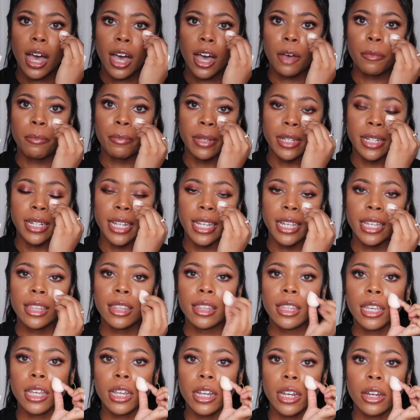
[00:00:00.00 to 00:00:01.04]
up and
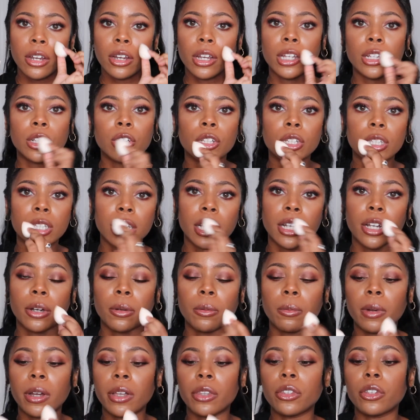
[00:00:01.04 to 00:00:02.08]
in there and just like
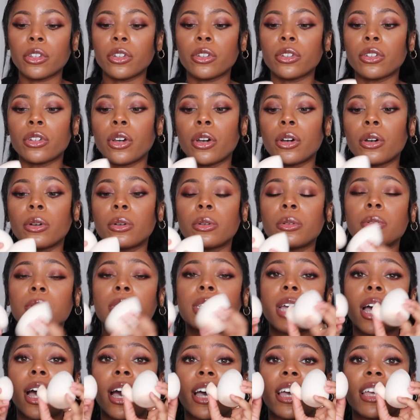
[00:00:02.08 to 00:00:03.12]
around the nose
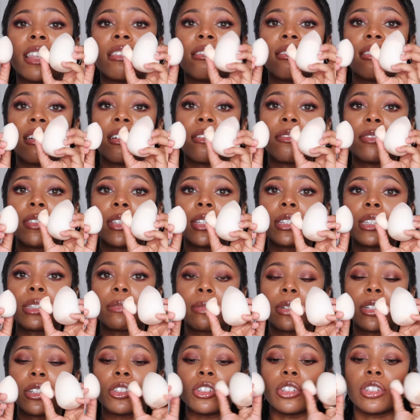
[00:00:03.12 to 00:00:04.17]
i love these
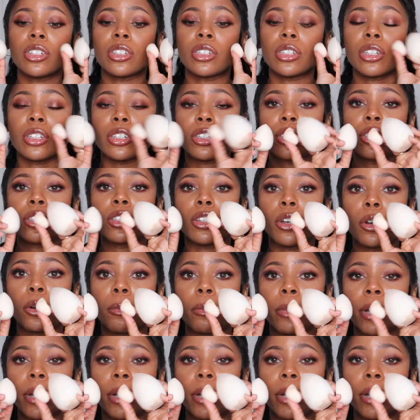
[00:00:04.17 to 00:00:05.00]
sponges so